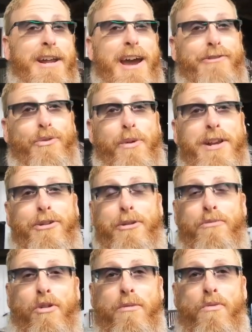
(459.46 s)
to wait till
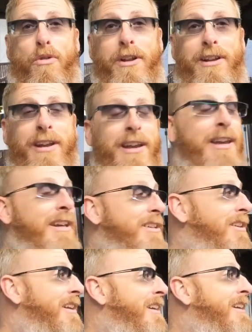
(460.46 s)
tomorrow morning
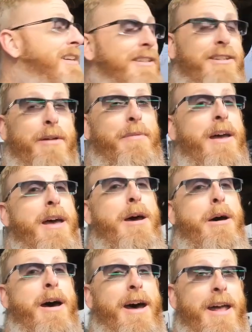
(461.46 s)
till I can get some.
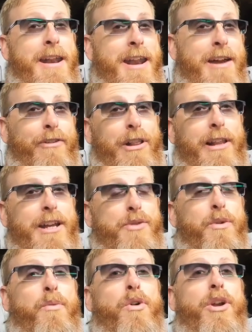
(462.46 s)
Nevertheless,
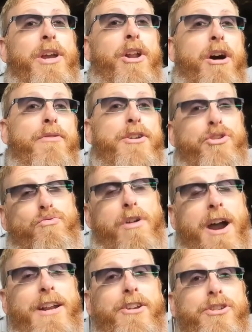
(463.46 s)
we will get on this
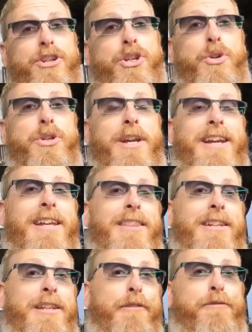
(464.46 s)
ride just as soon as I get the
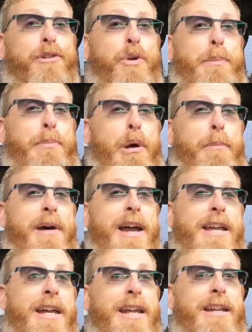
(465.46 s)
diff fluid put back
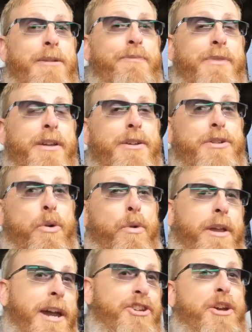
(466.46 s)
in it, so we'll
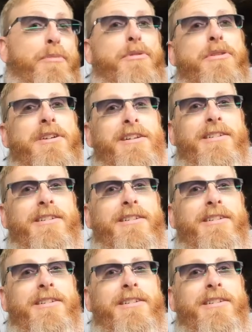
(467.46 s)
catch up with you then.